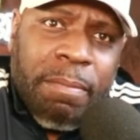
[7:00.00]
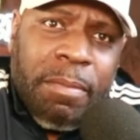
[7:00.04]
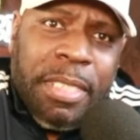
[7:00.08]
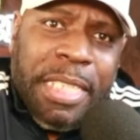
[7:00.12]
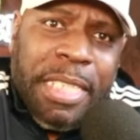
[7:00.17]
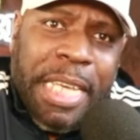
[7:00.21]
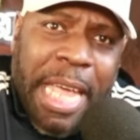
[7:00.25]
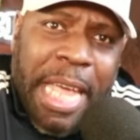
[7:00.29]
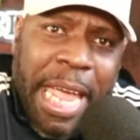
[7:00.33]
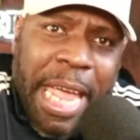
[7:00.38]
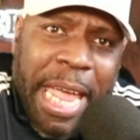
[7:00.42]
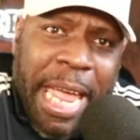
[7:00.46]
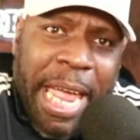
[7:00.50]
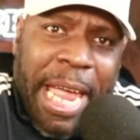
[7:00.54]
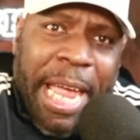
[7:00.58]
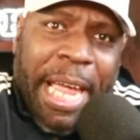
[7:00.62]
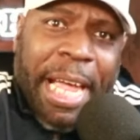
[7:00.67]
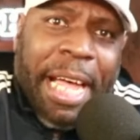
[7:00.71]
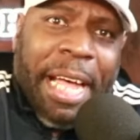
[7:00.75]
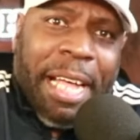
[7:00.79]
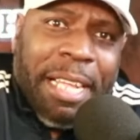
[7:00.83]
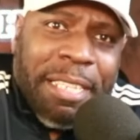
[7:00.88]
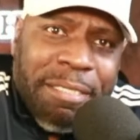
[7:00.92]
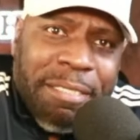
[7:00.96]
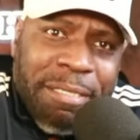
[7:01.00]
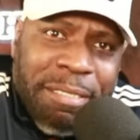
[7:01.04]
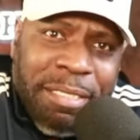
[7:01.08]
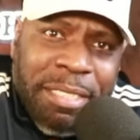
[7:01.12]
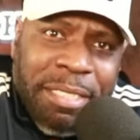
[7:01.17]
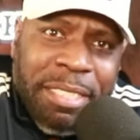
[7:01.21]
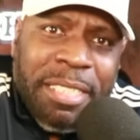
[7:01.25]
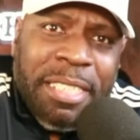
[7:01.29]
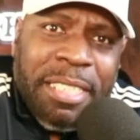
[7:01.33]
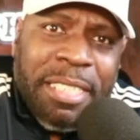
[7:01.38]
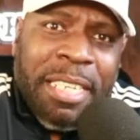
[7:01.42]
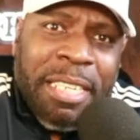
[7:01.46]
Yeah.
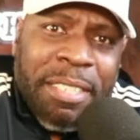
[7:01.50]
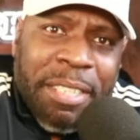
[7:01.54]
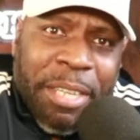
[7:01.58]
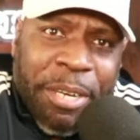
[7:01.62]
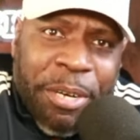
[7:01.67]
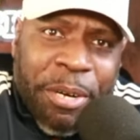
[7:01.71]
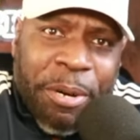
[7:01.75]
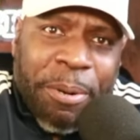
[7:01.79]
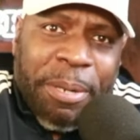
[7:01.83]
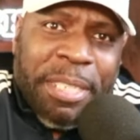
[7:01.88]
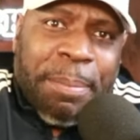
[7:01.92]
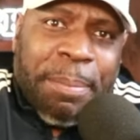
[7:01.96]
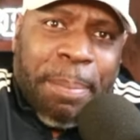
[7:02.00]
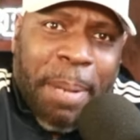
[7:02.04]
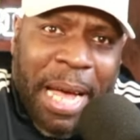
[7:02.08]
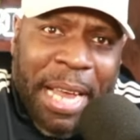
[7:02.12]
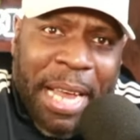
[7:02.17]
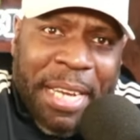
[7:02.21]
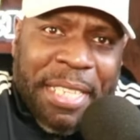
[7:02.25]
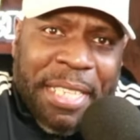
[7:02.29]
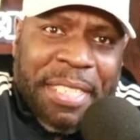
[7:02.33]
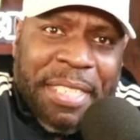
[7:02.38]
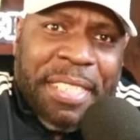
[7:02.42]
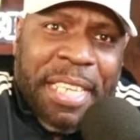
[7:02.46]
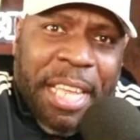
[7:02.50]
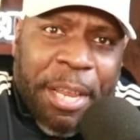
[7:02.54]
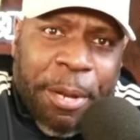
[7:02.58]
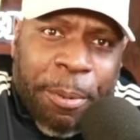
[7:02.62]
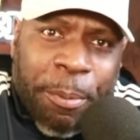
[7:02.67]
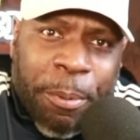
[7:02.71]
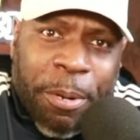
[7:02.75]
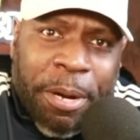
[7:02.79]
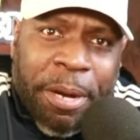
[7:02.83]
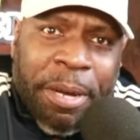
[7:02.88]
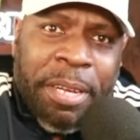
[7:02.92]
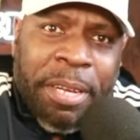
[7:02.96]
The correspondence dinner
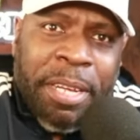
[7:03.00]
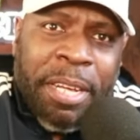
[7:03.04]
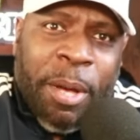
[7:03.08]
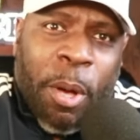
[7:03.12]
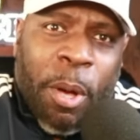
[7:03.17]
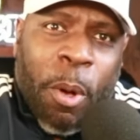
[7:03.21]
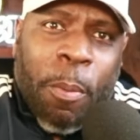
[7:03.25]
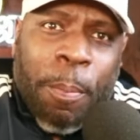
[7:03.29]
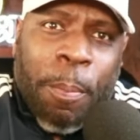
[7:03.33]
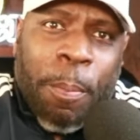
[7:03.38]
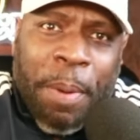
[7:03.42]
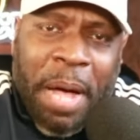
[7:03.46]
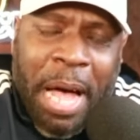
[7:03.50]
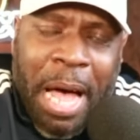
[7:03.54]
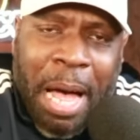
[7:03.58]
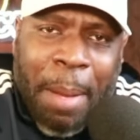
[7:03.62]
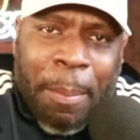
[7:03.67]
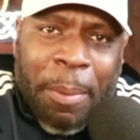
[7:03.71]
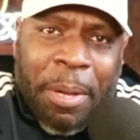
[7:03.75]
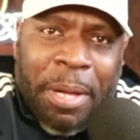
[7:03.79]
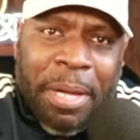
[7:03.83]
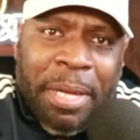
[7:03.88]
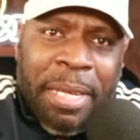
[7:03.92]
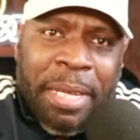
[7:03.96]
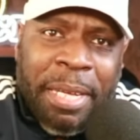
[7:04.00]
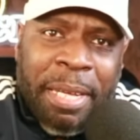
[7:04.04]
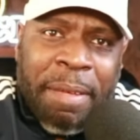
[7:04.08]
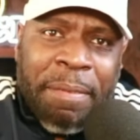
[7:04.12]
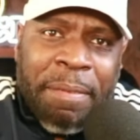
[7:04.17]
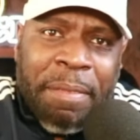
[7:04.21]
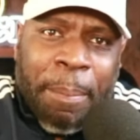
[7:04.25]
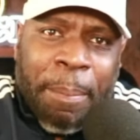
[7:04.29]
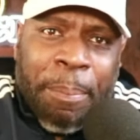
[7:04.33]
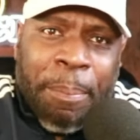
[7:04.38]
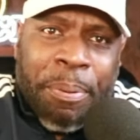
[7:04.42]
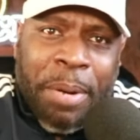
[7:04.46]
where Obama,
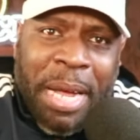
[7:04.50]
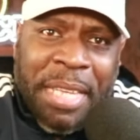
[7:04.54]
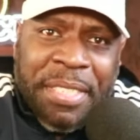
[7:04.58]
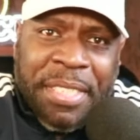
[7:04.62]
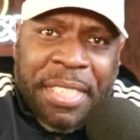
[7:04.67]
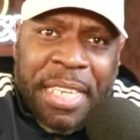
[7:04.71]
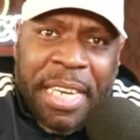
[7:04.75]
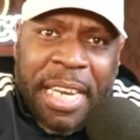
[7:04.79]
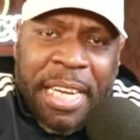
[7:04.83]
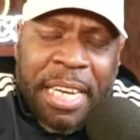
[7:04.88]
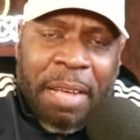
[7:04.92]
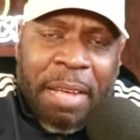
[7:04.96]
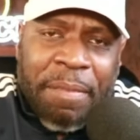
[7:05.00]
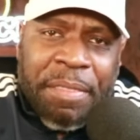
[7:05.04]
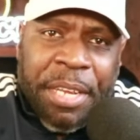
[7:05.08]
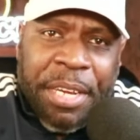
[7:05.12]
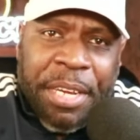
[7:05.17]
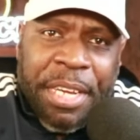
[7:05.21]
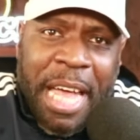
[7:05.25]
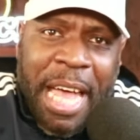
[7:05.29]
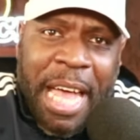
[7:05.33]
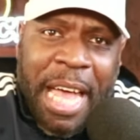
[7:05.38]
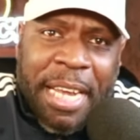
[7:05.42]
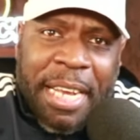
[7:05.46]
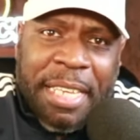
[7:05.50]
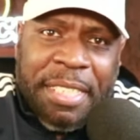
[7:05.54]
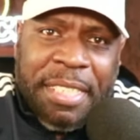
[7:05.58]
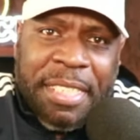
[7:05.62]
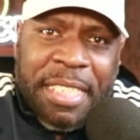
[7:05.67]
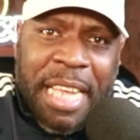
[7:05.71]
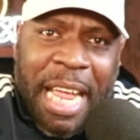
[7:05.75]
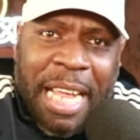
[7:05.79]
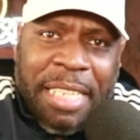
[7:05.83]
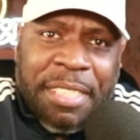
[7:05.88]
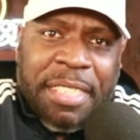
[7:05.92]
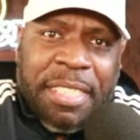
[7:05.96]
the president of the United
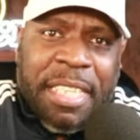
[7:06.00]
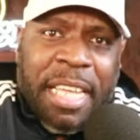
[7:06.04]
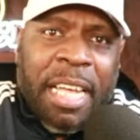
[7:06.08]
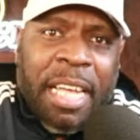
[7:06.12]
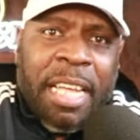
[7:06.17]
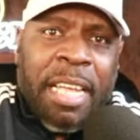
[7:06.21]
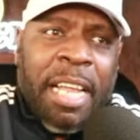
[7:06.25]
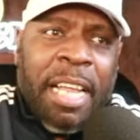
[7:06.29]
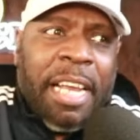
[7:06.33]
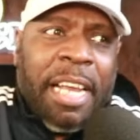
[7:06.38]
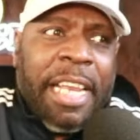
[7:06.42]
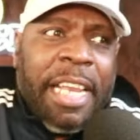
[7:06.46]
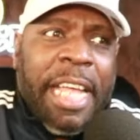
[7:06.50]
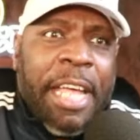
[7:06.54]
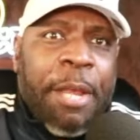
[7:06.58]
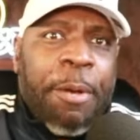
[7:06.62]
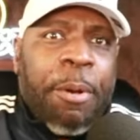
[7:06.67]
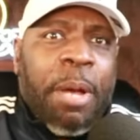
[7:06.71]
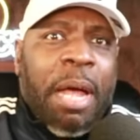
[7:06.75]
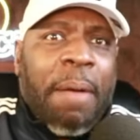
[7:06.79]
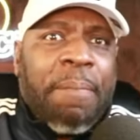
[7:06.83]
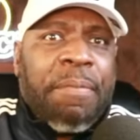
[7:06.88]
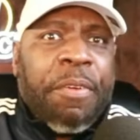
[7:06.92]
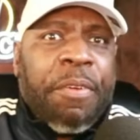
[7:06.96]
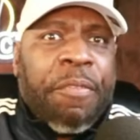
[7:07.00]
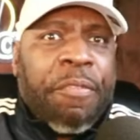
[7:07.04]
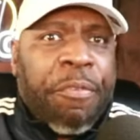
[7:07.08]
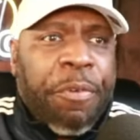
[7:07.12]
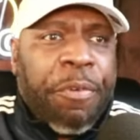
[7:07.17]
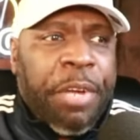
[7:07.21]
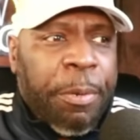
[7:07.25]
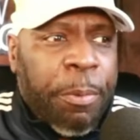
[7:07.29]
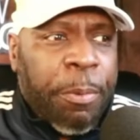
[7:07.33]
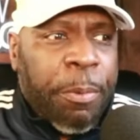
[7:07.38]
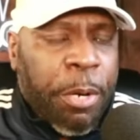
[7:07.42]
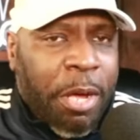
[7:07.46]
States, the leader of the
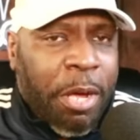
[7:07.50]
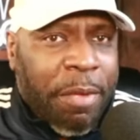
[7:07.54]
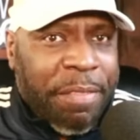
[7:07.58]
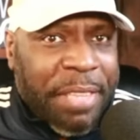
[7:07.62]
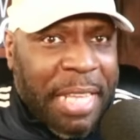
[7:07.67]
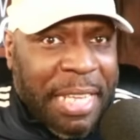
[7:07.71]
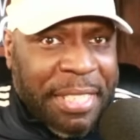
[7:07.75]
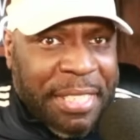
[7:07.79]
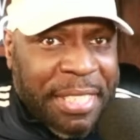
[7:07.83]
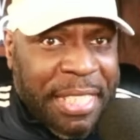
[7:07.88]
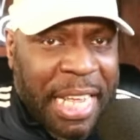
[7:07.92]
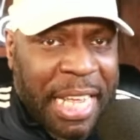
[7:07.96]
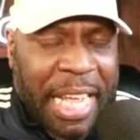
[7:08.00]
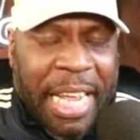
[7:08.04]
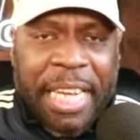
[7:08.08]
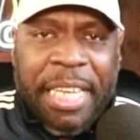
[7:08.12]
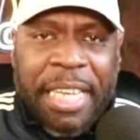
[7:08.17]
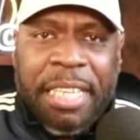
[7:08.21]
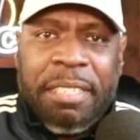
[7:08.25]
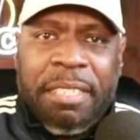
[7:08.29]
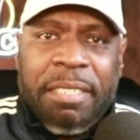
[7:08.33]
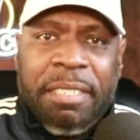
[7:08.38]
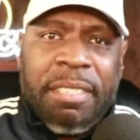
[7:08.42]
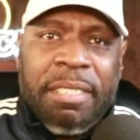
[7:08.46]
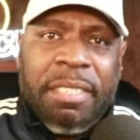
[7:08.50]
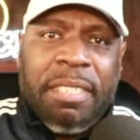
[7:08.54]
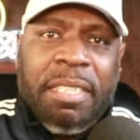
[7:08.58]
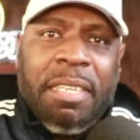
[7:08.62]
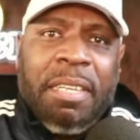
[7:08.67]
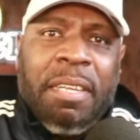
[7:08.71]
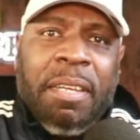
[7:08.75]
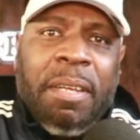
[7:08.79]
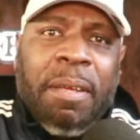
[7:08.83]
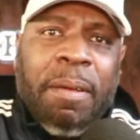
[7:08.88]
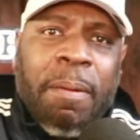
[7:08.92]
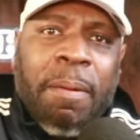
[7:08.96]
free world, they say,
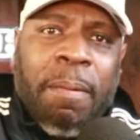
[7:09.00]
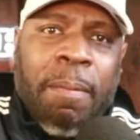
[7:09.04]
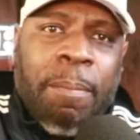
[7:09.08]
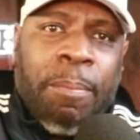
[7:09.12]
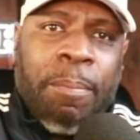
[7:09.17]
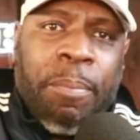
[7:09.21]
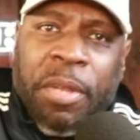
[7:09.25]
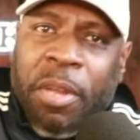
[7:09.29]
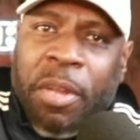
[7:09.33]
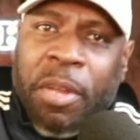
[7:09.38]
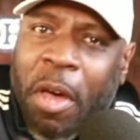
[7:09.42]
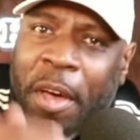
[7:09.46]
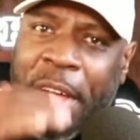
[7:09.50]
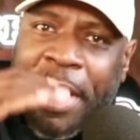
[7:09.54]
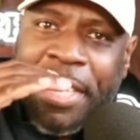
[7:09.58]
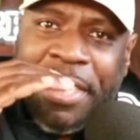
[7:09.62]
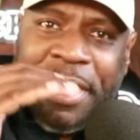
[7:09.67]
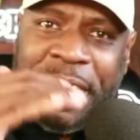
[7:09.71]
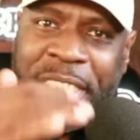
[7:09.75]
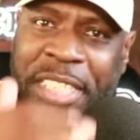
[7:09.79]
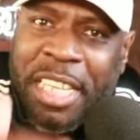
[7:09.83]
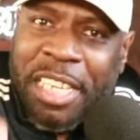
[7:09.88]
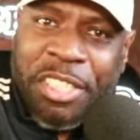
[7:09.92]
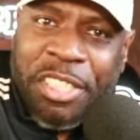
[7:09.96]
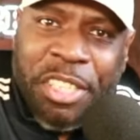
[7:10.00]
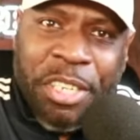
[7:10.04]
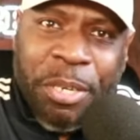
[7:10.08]
put all his attention